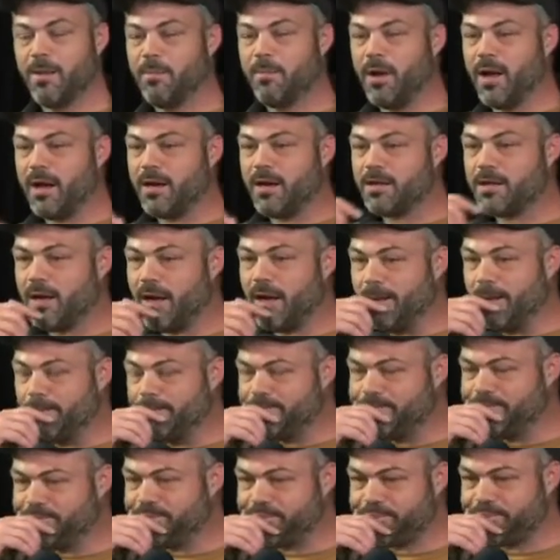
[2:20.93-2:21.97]
But
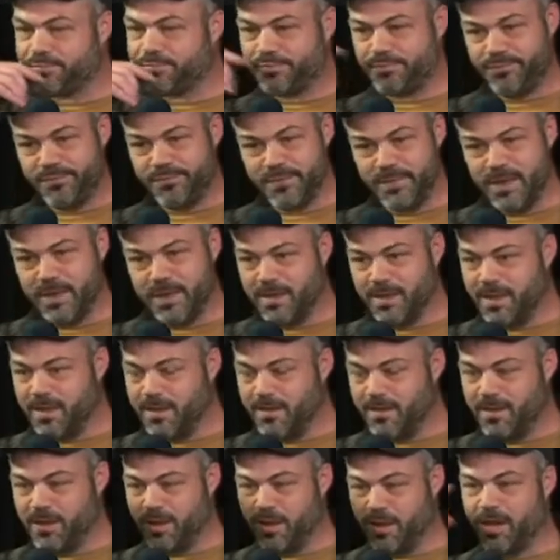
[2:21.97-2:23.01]

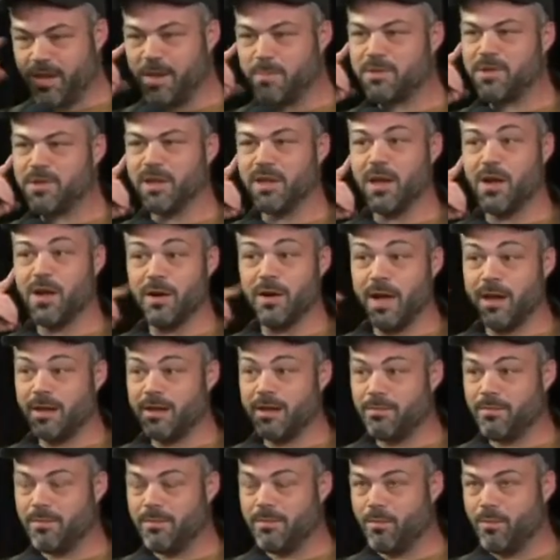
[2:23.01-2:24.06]
the clips
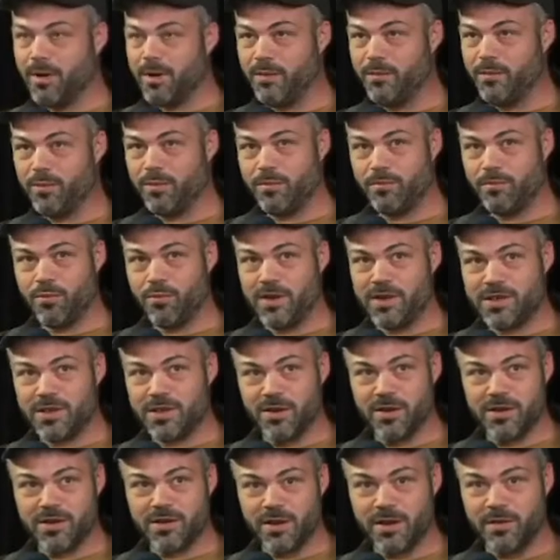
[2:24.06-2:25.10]
alone, we
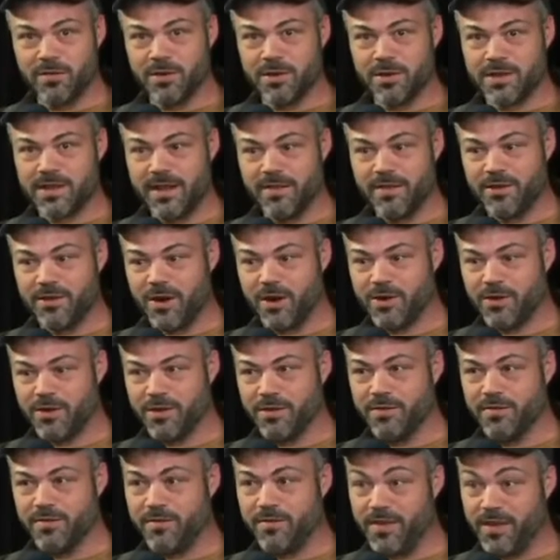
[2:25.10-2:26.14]
researched over
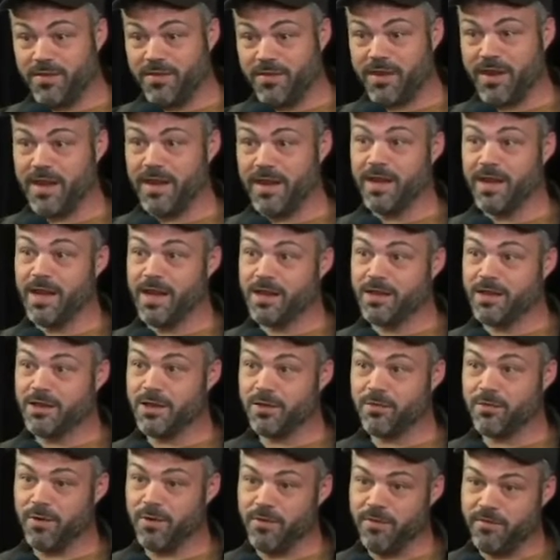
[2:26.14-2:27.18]
750
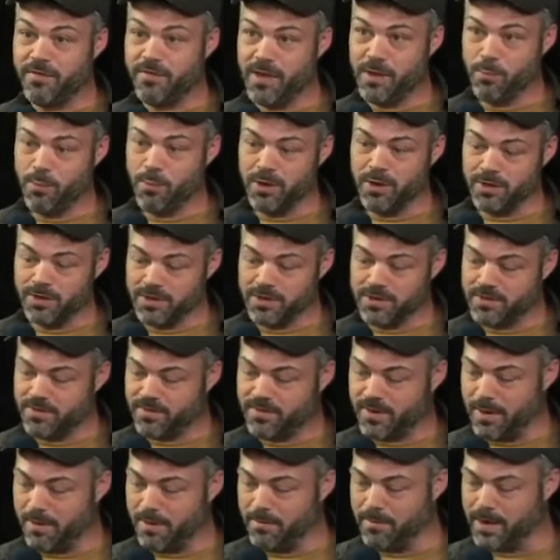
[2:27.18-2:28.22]
different film reels
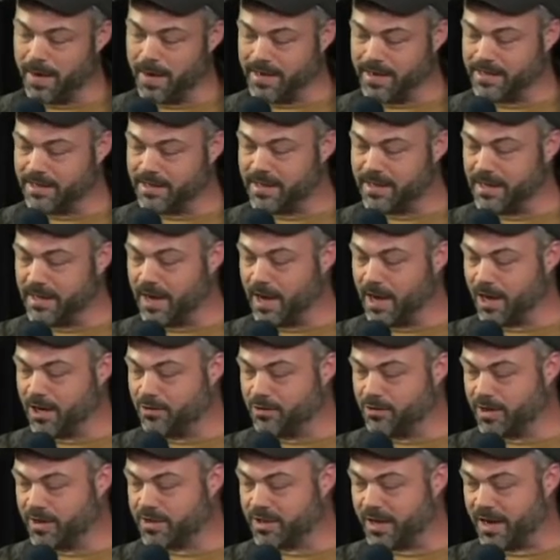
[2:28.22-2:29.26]
from
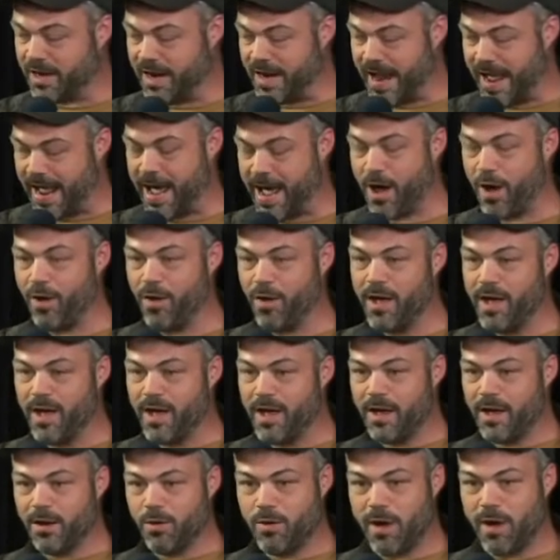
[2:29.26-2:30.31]
1900 to now,
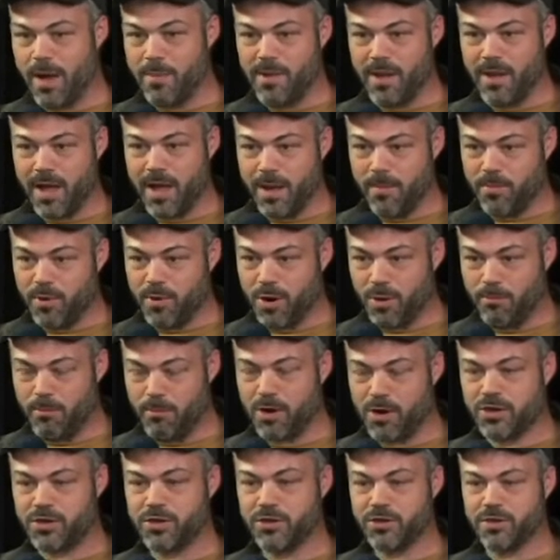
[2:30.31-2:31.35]
grabbing up
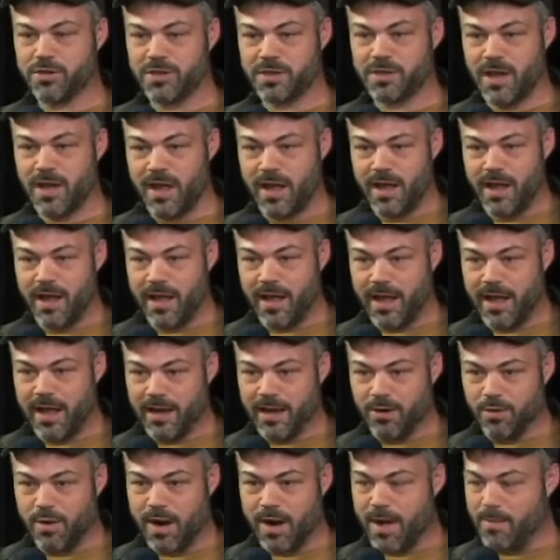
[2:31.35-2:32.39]
commercials
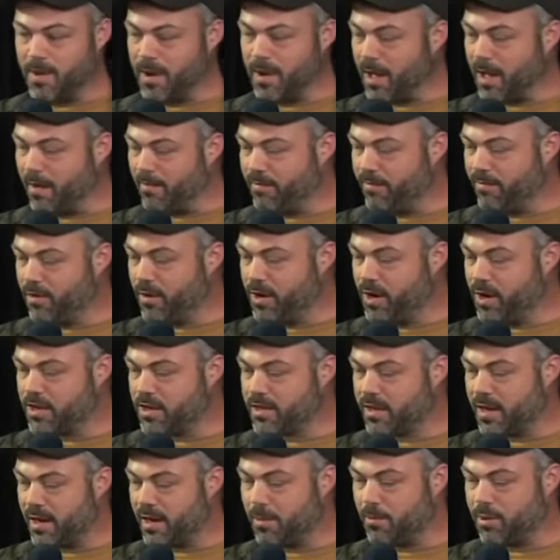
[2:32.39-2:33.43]
and grabbing up
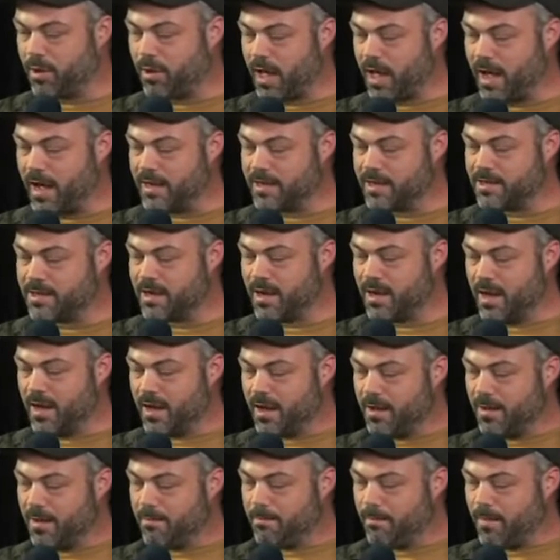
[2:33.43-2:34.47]
footage that applies,
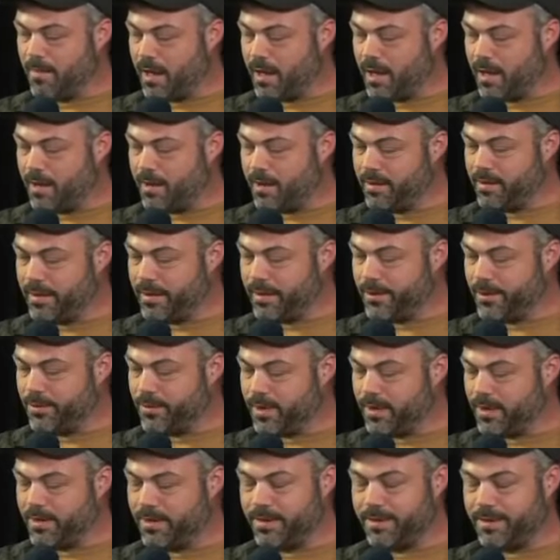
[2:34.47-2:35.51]

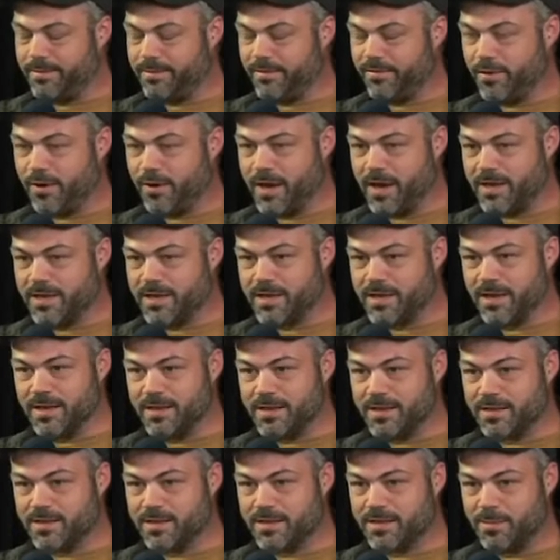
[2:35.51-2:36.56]
for
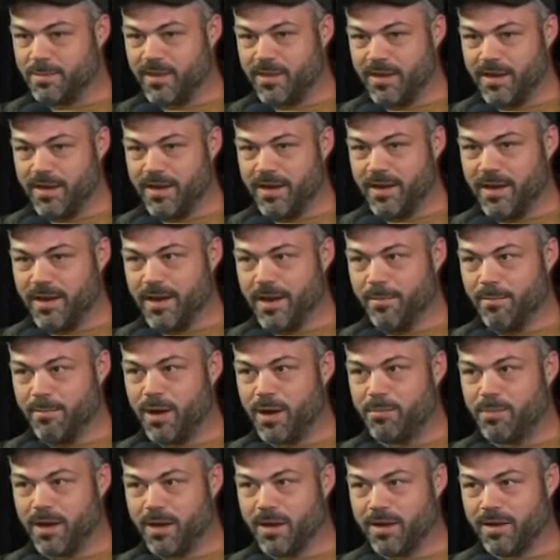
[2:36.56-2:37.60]
instance, some of the
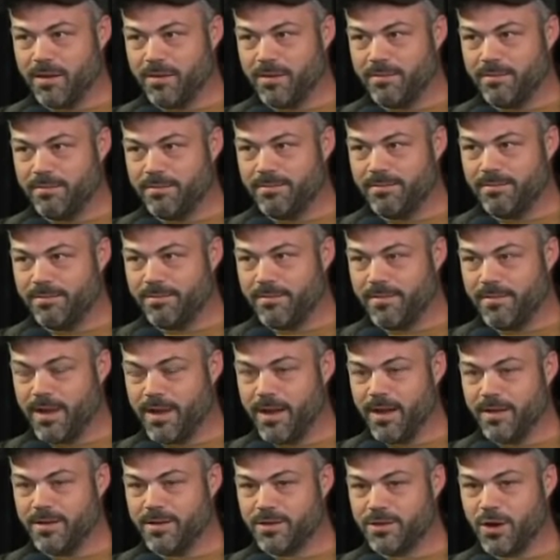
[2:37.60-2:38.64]
public
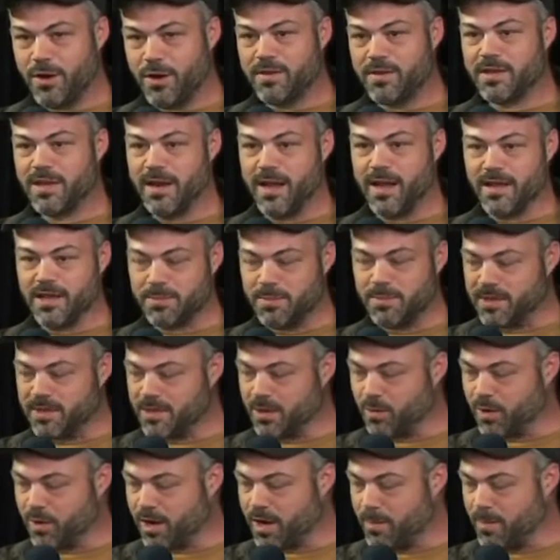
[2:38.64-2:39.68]
service announcements
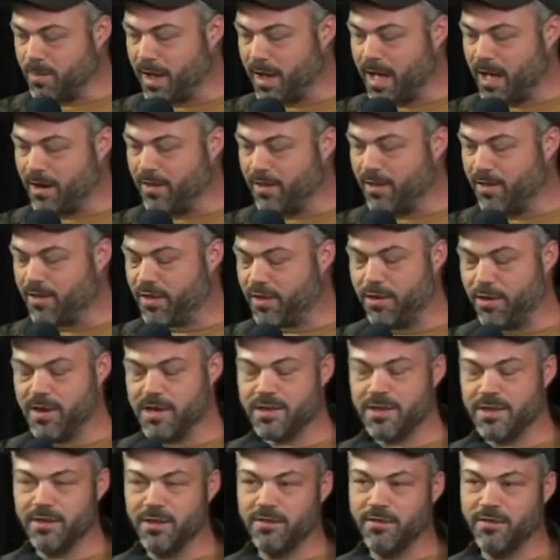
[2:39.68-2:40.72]
that were coming out in the
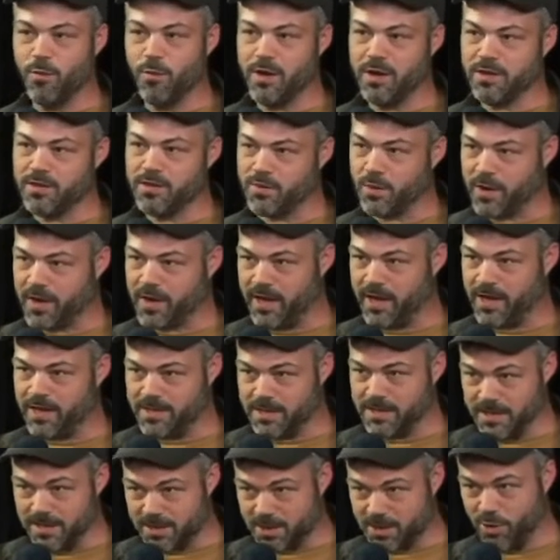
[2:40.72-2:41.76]
30s and the 40s for
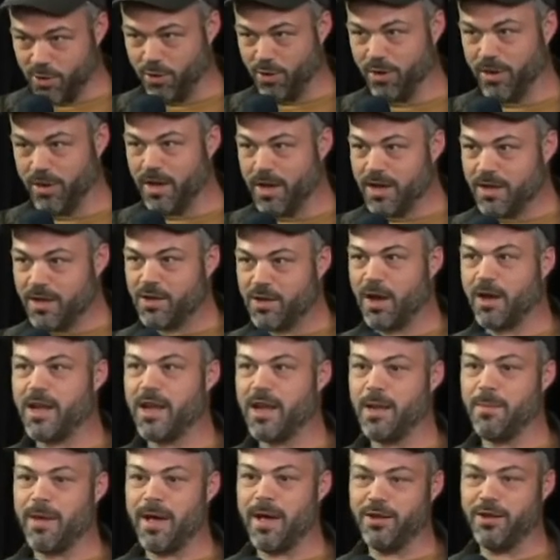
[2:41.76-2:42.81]
kids in school,
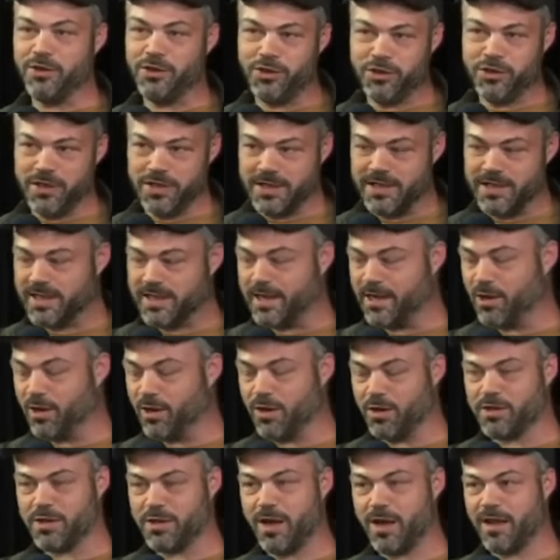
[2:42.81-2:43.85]
talking about you shouldn't steal
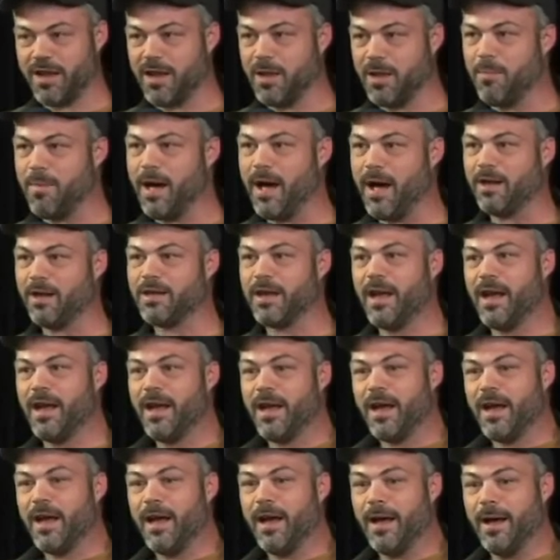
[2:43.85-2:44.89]
or talking about
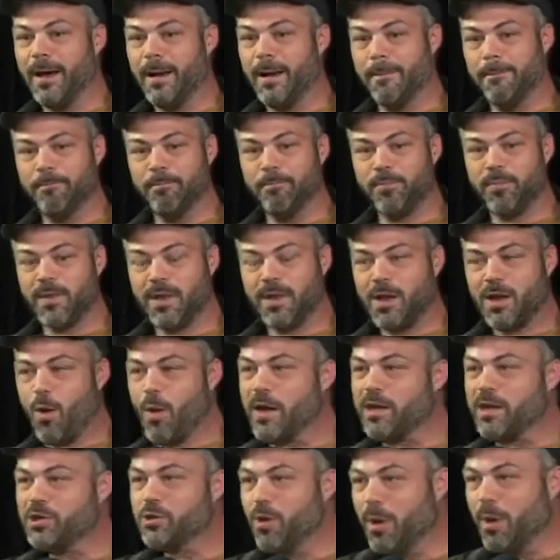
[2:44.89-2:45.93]

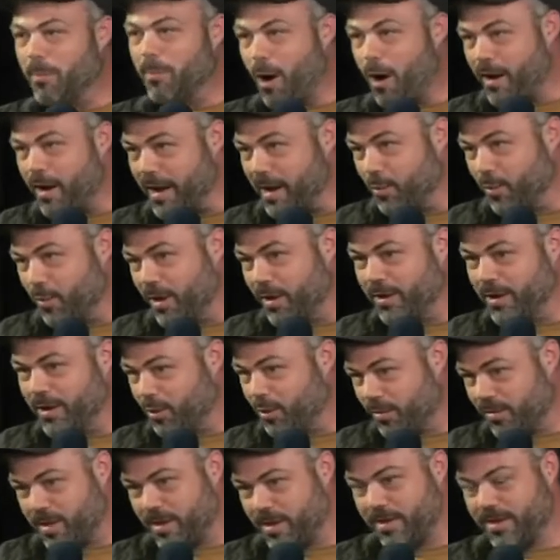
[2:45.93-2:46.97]
going to a party.
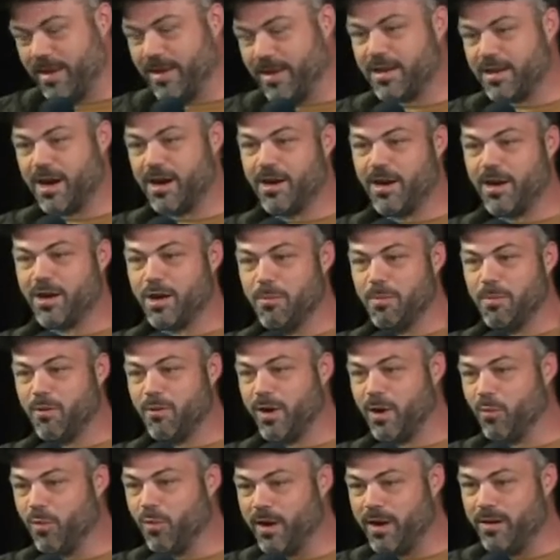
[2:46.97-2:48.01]
The entire
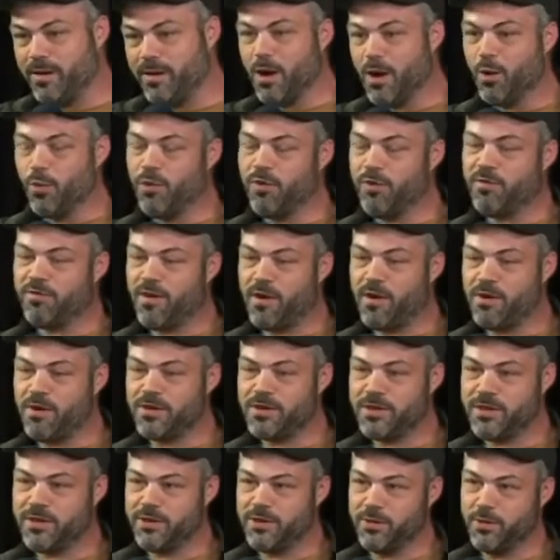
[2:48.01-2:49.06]
documentary, we refer
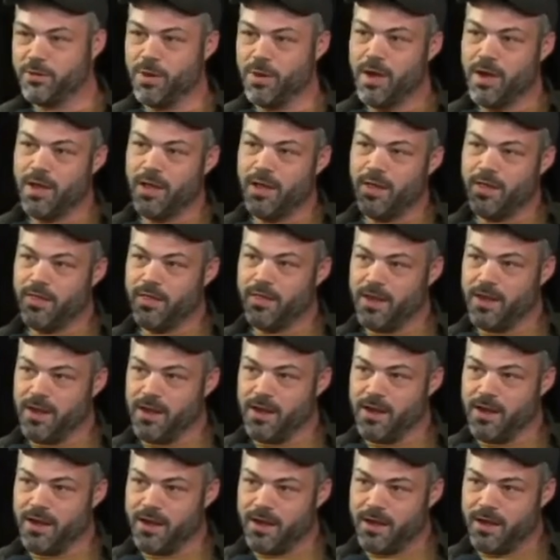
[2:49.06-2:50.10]
to
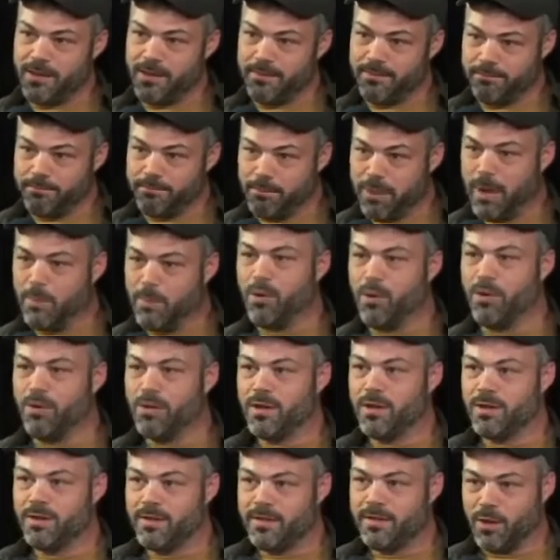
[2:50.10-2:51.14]
the
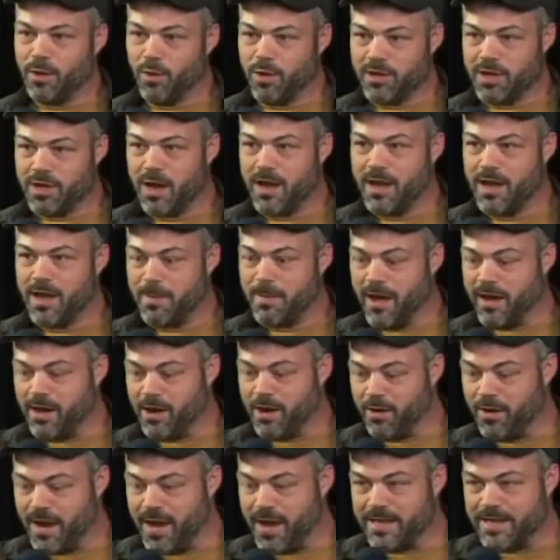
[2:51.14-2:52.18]
bubble that we're talking about
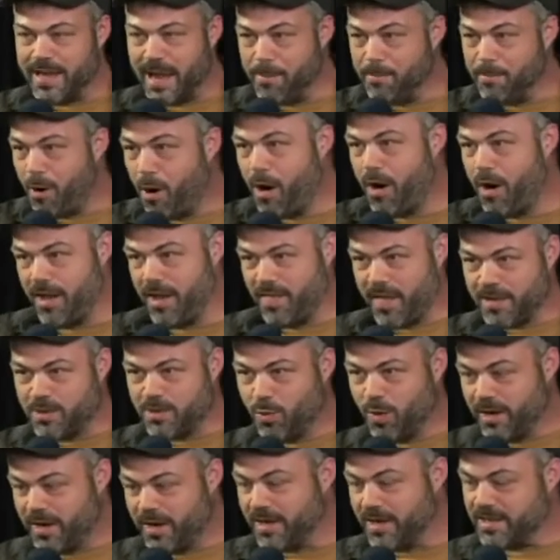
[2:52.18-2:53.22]
here as a party.
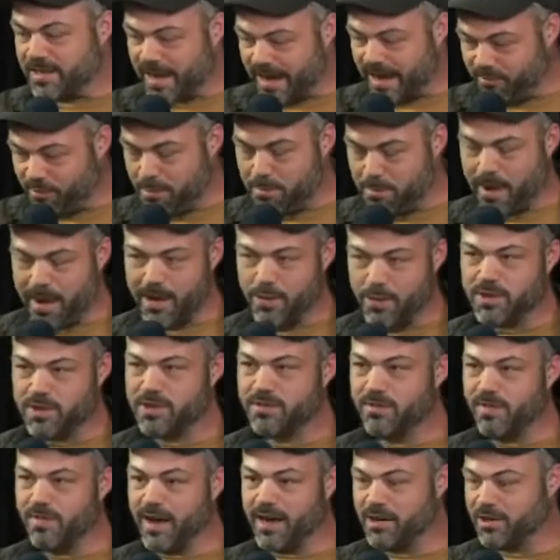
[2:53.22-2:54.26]
That's what it is. Everybody
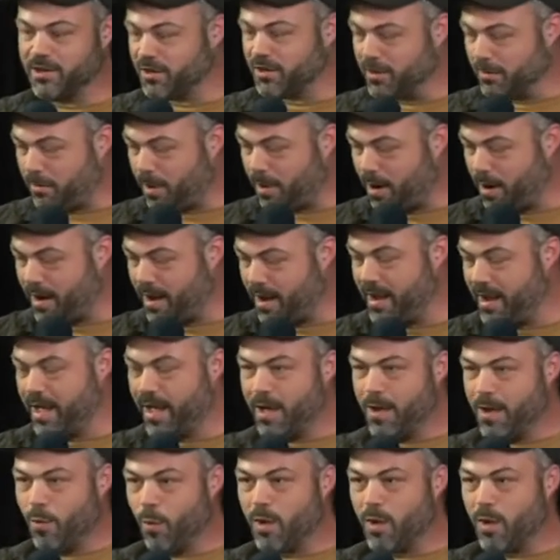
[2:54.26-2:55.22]
was invited to the party.